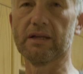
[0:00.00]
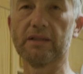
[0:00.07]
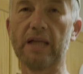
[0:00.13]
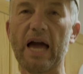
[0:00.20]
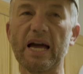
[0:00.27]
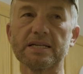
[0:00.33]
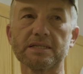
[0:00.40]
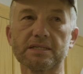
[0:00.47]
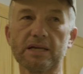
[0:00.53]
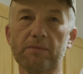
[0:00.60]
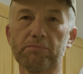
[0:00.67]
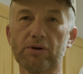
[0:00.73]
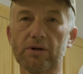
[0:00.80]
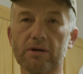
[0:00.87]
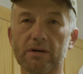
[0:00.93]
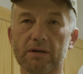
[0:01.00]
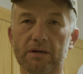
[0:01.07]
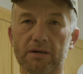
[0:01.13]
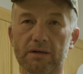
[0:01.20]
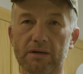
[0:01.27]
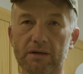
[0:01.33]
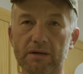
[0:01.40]
the Last Supper.
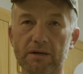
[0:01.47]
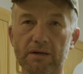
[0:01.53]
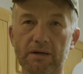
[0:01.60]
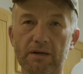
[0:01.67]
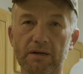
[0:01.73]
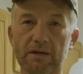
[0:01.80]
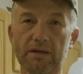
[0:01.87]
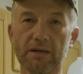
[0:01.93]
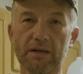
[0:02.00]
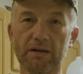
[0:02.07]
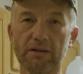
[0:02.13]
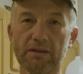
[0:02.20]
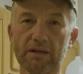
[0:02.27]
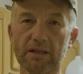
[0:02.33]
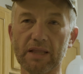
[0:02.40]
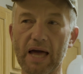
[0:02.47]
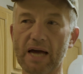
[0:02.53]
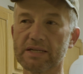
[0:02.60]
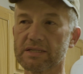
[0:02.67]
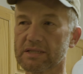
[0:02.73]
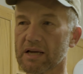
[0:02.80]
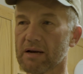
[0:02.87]
You know, the Last